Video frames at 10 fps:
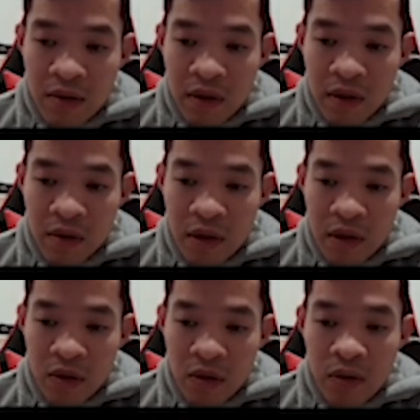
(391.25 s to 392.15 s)
like
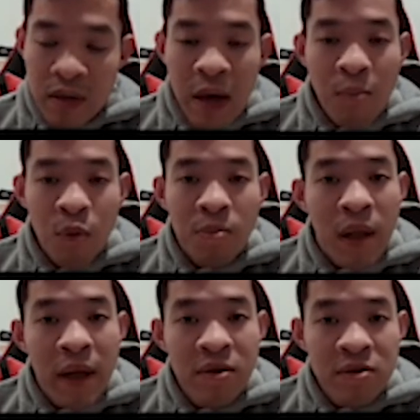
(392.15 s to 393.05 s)
you can get more
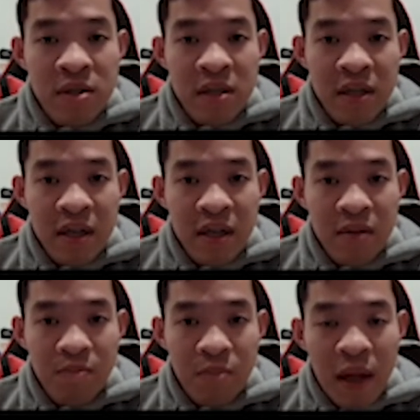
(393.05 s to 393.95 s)
players
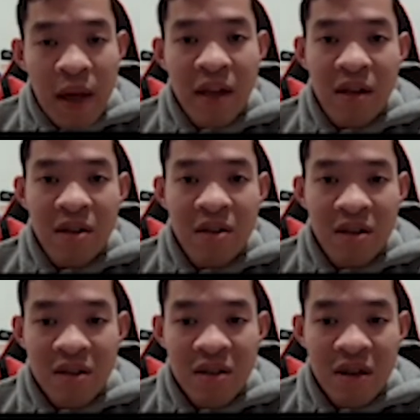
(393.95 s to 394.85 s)
playing
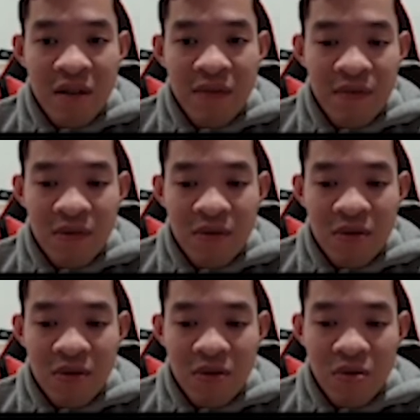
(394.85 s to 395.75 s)
if
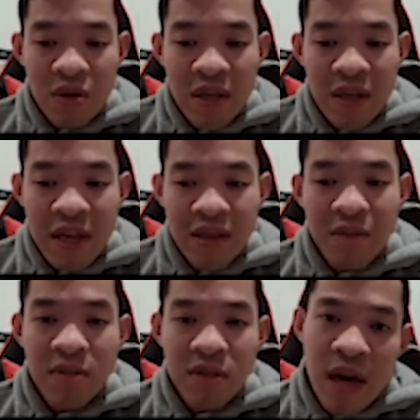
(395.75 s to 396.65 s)
you can get them
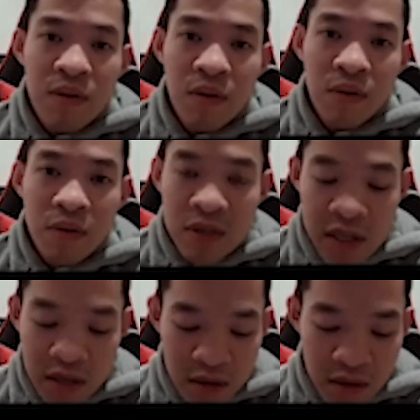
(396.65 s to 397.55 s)
to Town Hall
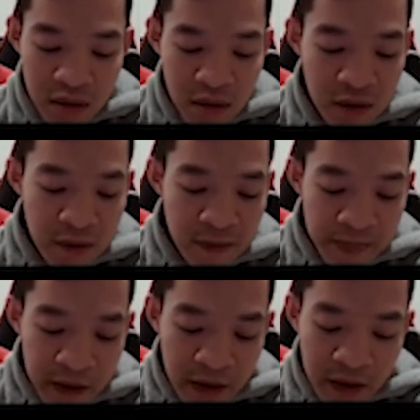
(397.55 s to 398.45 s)
13.
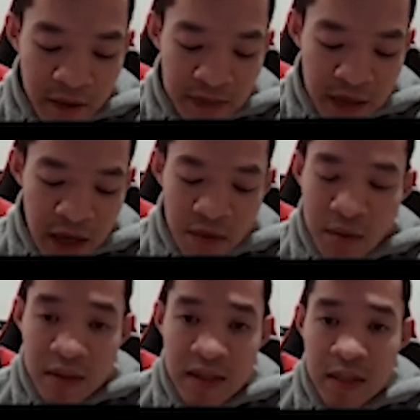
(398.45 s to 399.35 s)
Kind of with the
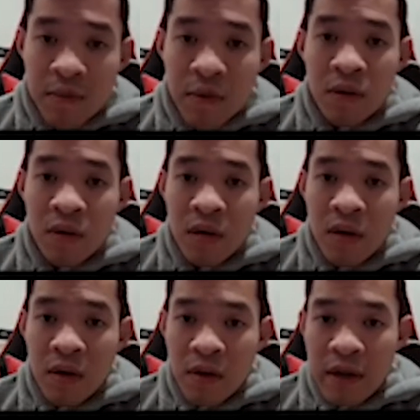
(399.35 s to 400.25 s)
6 builder
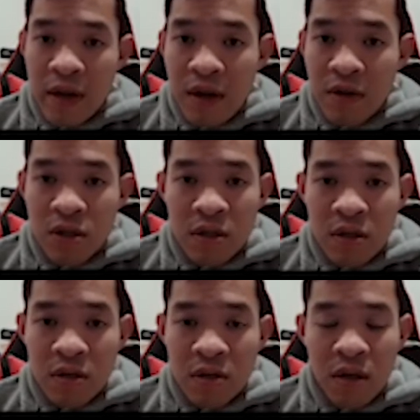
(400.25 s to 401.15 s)
analogy.
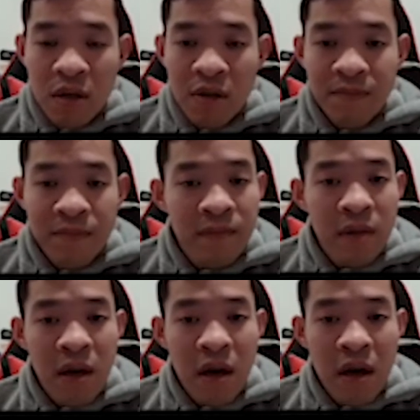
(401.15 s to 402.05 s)
On
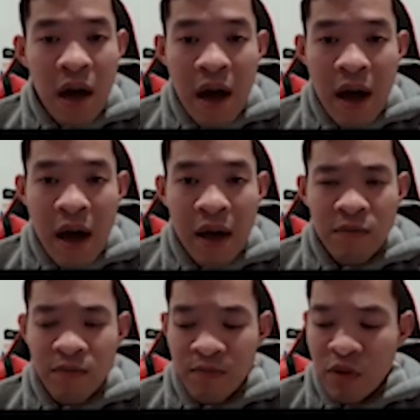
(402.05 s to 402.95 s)

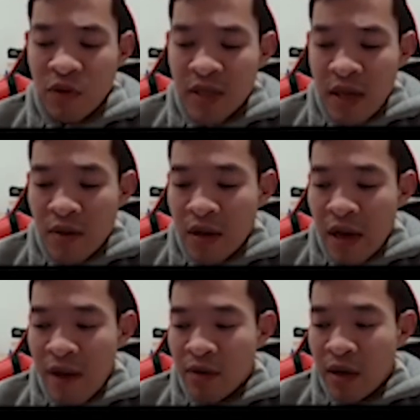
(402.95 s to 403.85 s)
this account that I
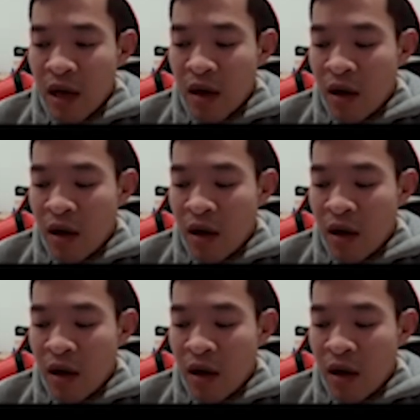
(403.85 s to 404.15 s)
have right now,